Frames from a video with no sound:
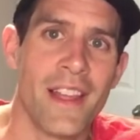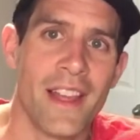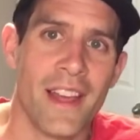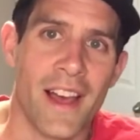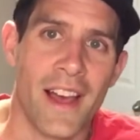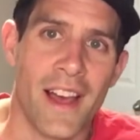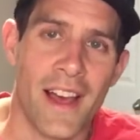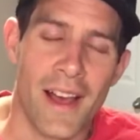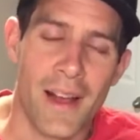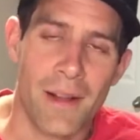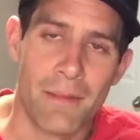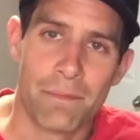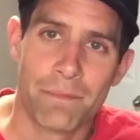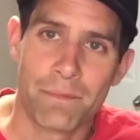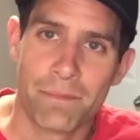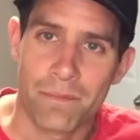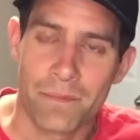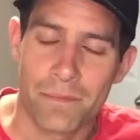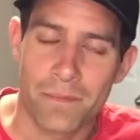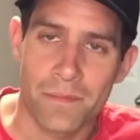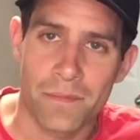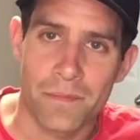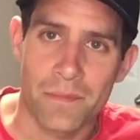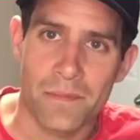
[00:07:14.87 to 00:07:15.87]

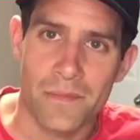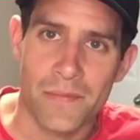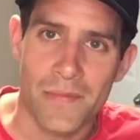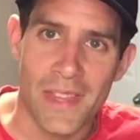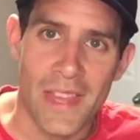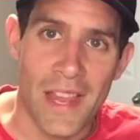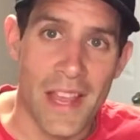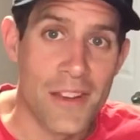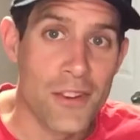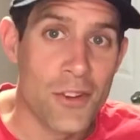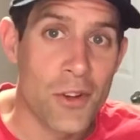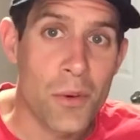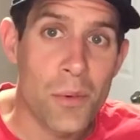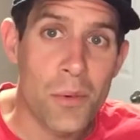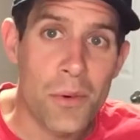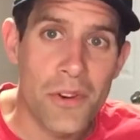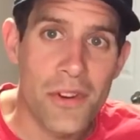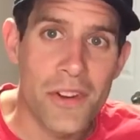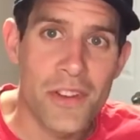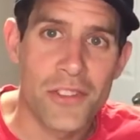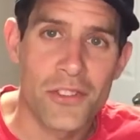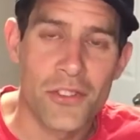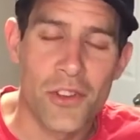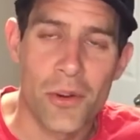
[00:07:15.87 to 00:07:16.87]
And don't
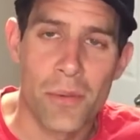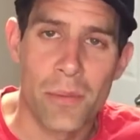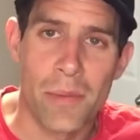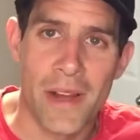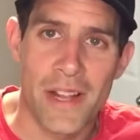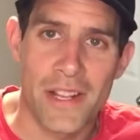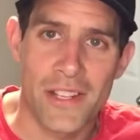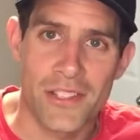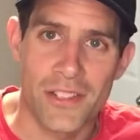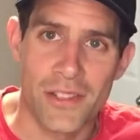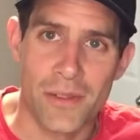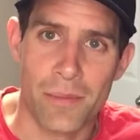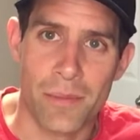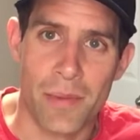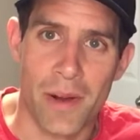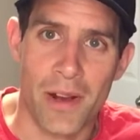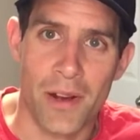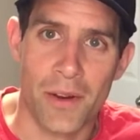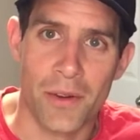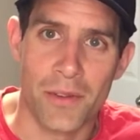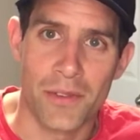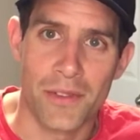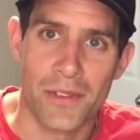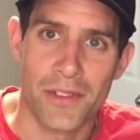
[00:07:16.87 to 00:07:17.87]
worry so much
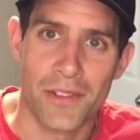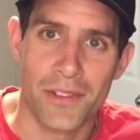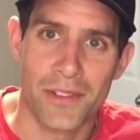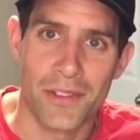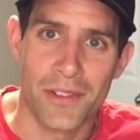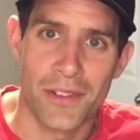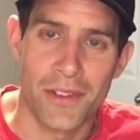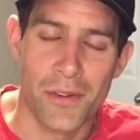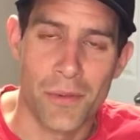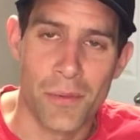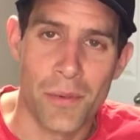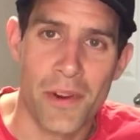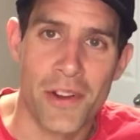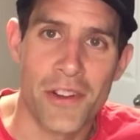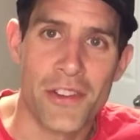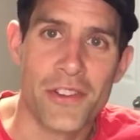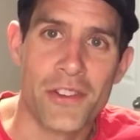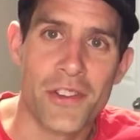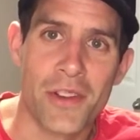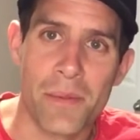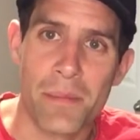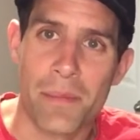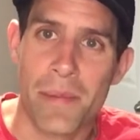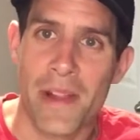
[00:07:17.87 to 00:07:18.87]
about where you
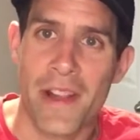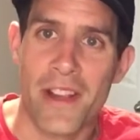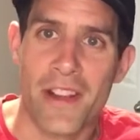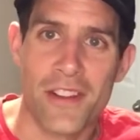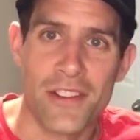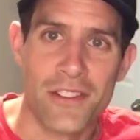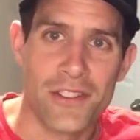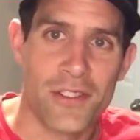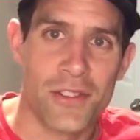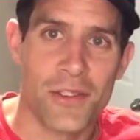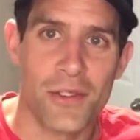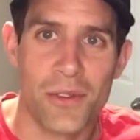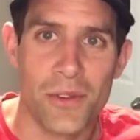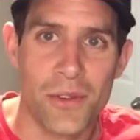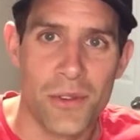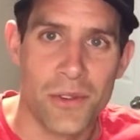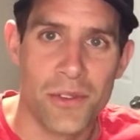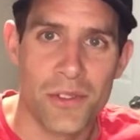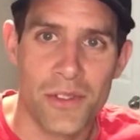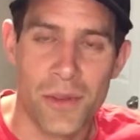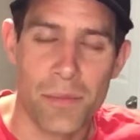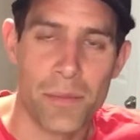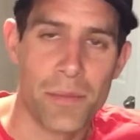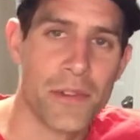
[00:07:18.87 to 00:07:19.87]
compare to
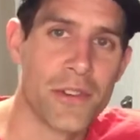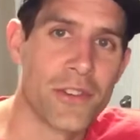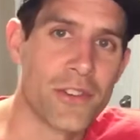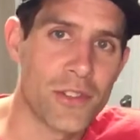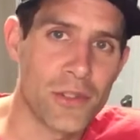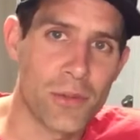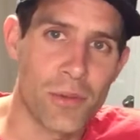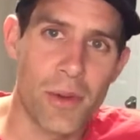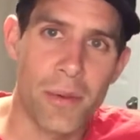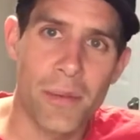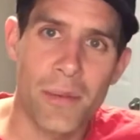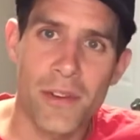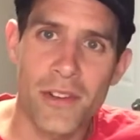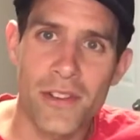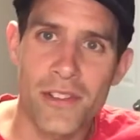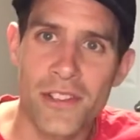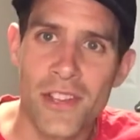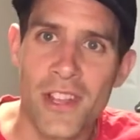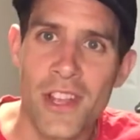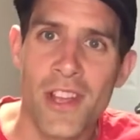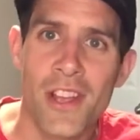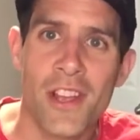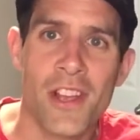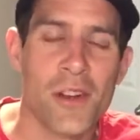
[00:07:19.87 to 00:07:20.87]
pure swimmers.
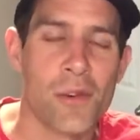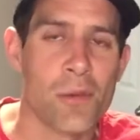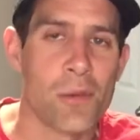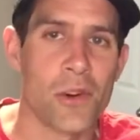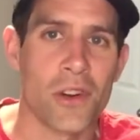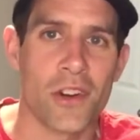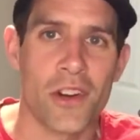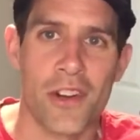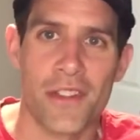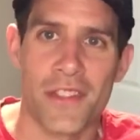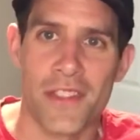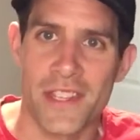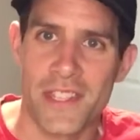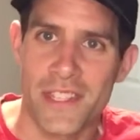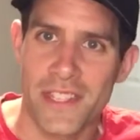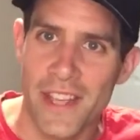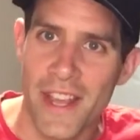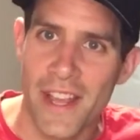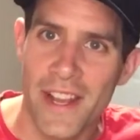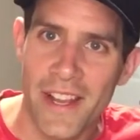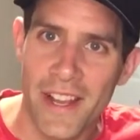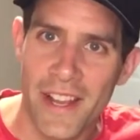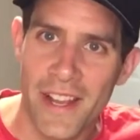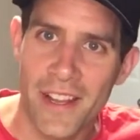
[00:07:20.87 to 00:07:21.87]
Work on the
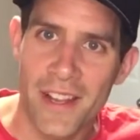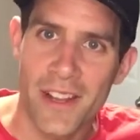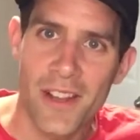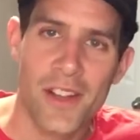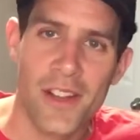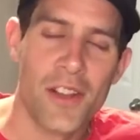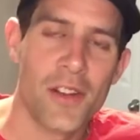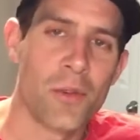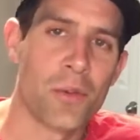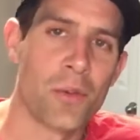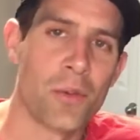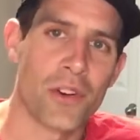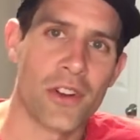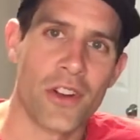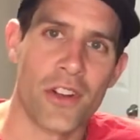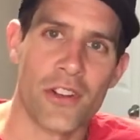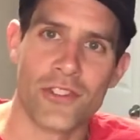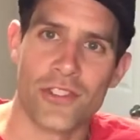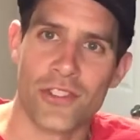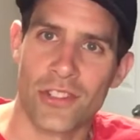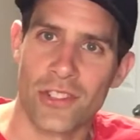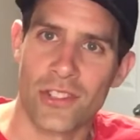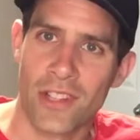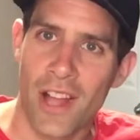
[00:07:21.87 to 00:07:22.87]
sighting, work on
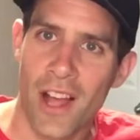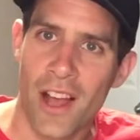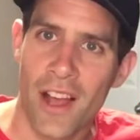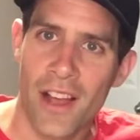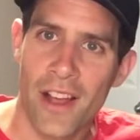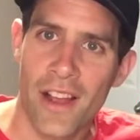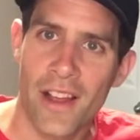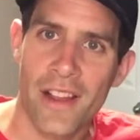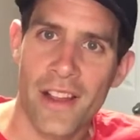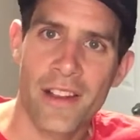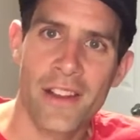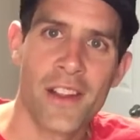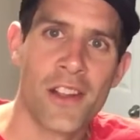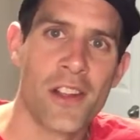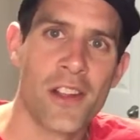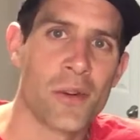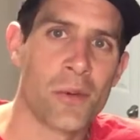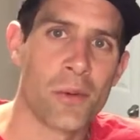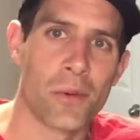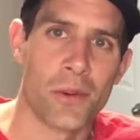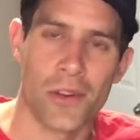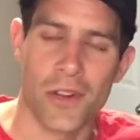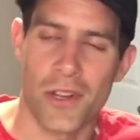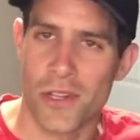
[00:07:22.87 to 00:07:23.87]
your line,
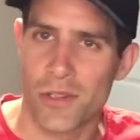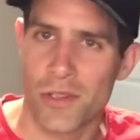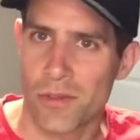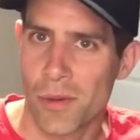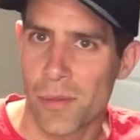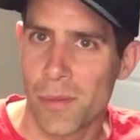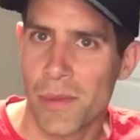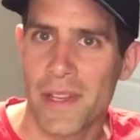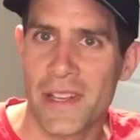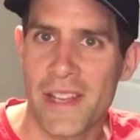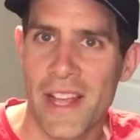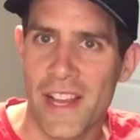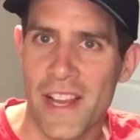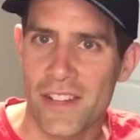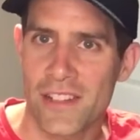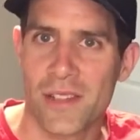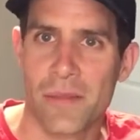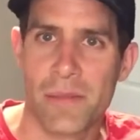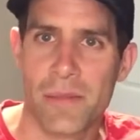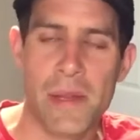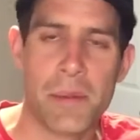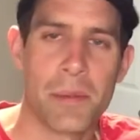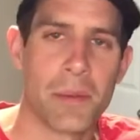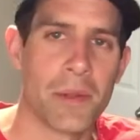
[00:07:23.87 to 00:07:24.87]
work on swimming next to
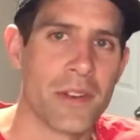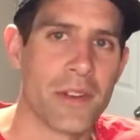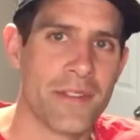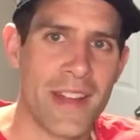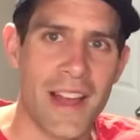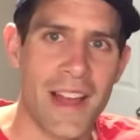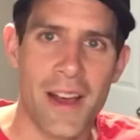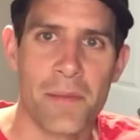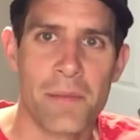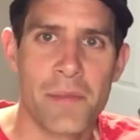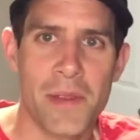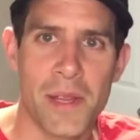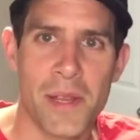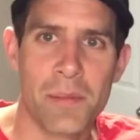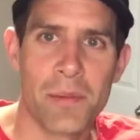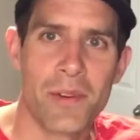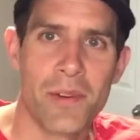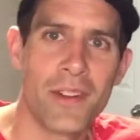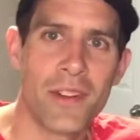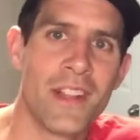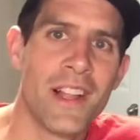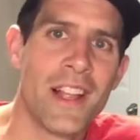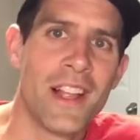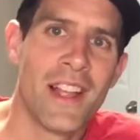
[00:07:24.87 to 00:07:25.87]
people and around
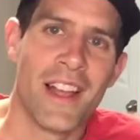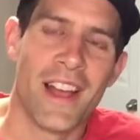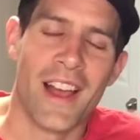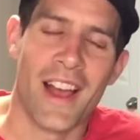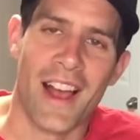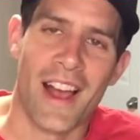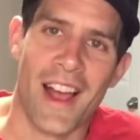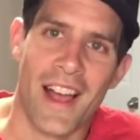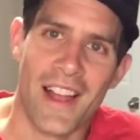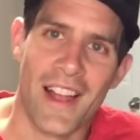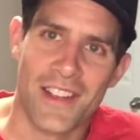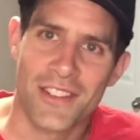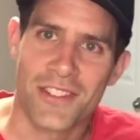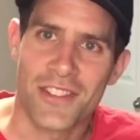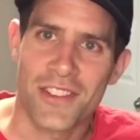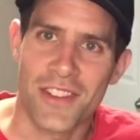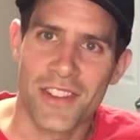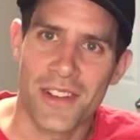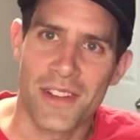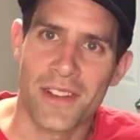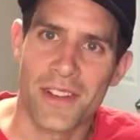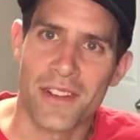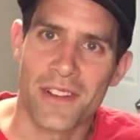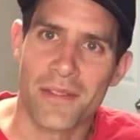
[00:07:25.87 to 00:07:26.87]
people, and it's
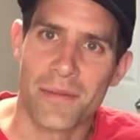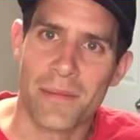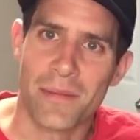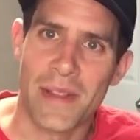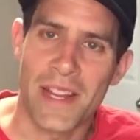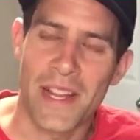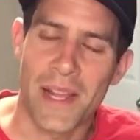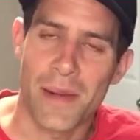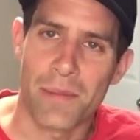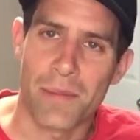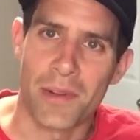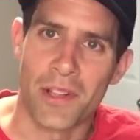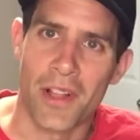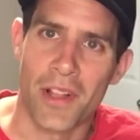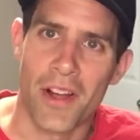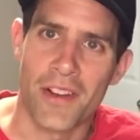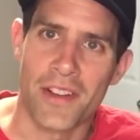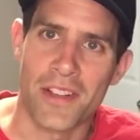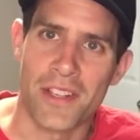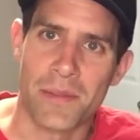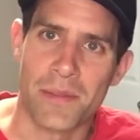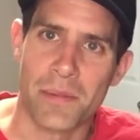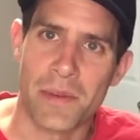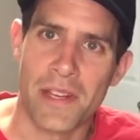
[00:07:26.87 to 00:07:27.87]
going to make up a lot
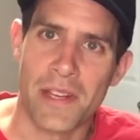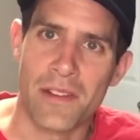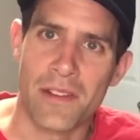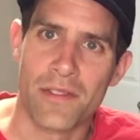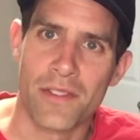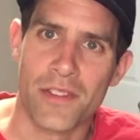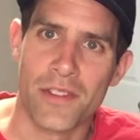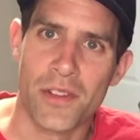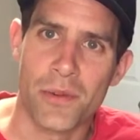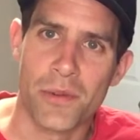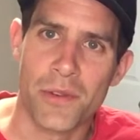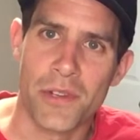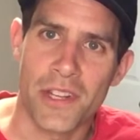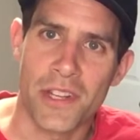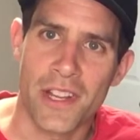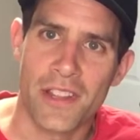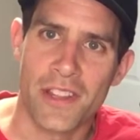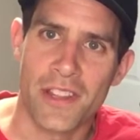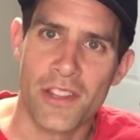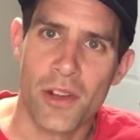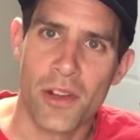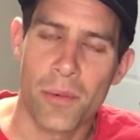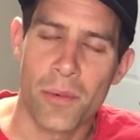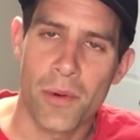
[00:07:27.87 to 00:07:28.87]
of speed for you when you get
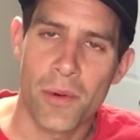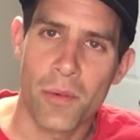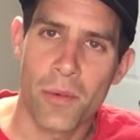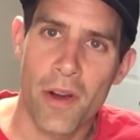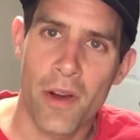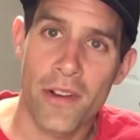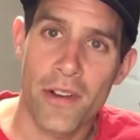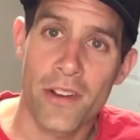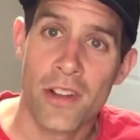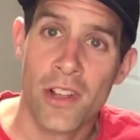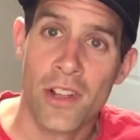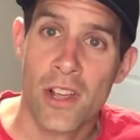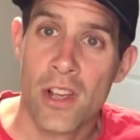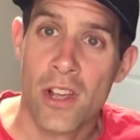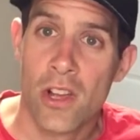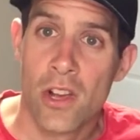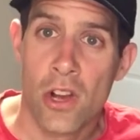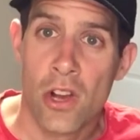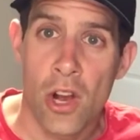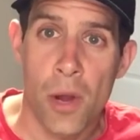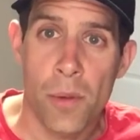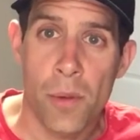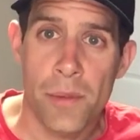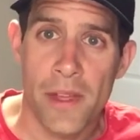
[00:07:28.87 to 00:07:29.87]
in the open water.
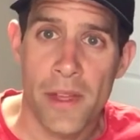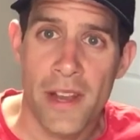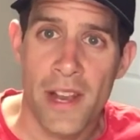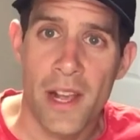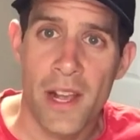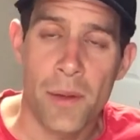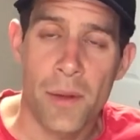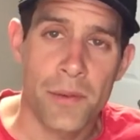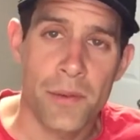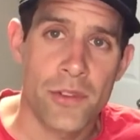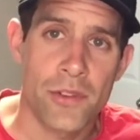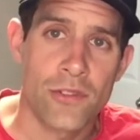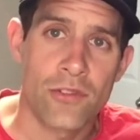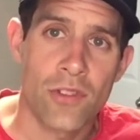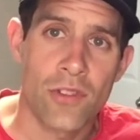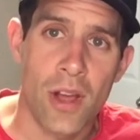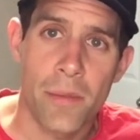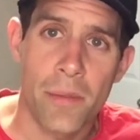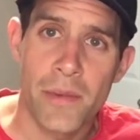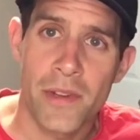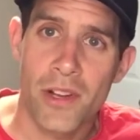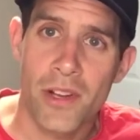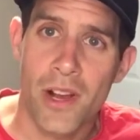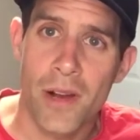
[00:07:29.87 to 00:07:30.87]
Hope that helps.
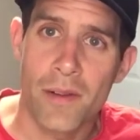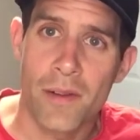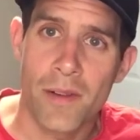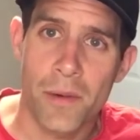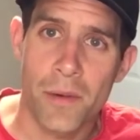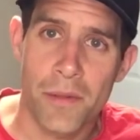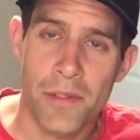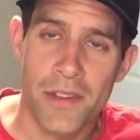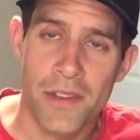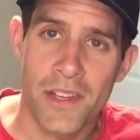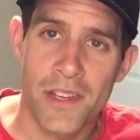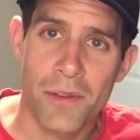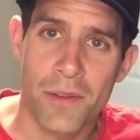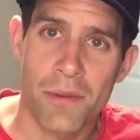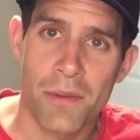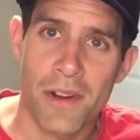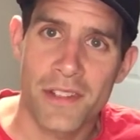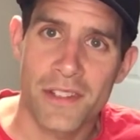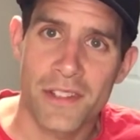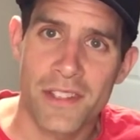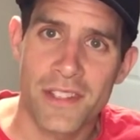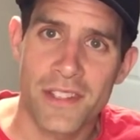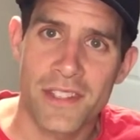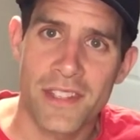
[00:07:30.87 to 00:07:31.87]
Drop me a comment with any
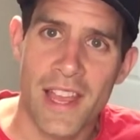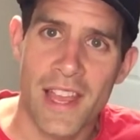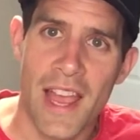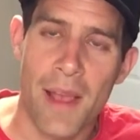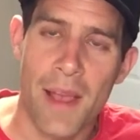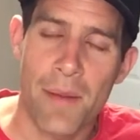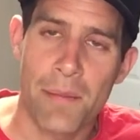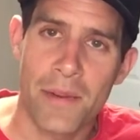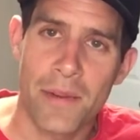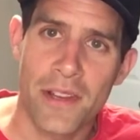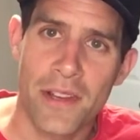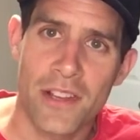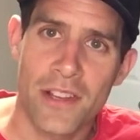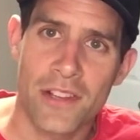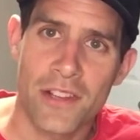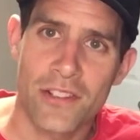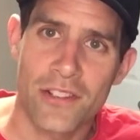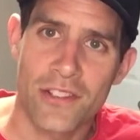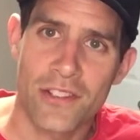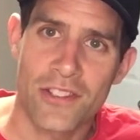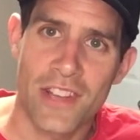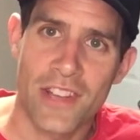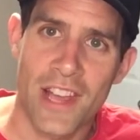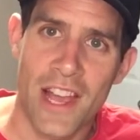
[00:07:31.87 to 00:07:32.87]
questions. Happy to
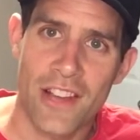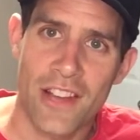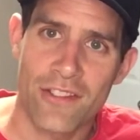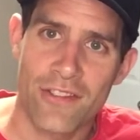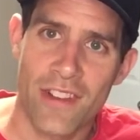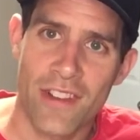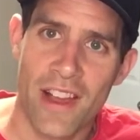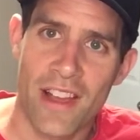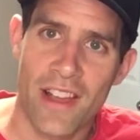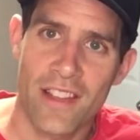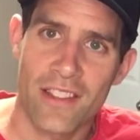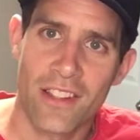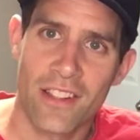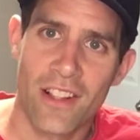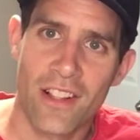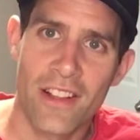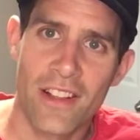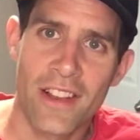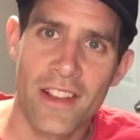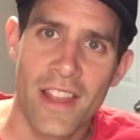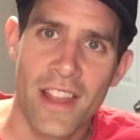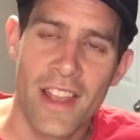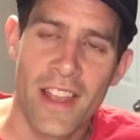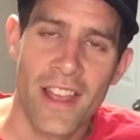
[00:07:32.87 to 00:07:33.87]
chat
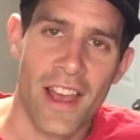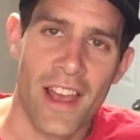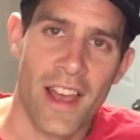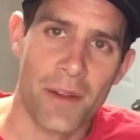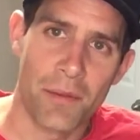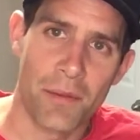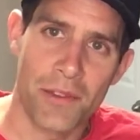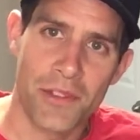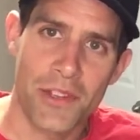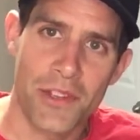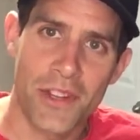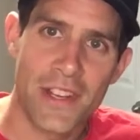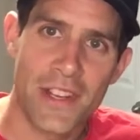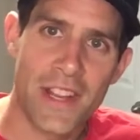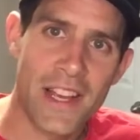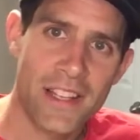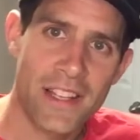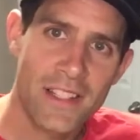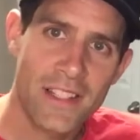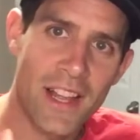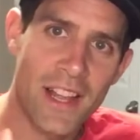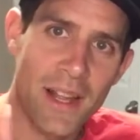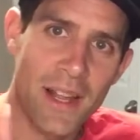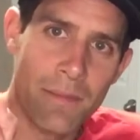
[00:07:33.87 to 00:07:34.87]
triathlon, and we'll see you next
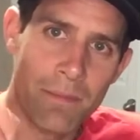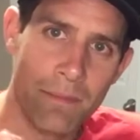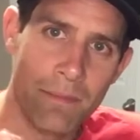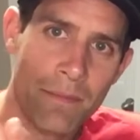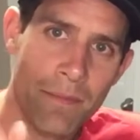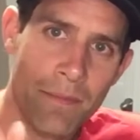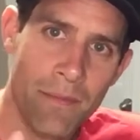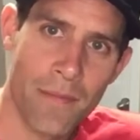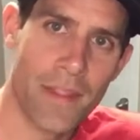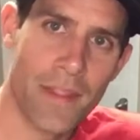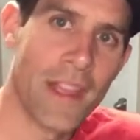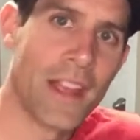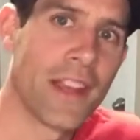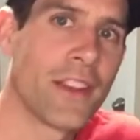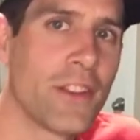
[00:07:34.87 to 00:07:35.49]
time. Thank you.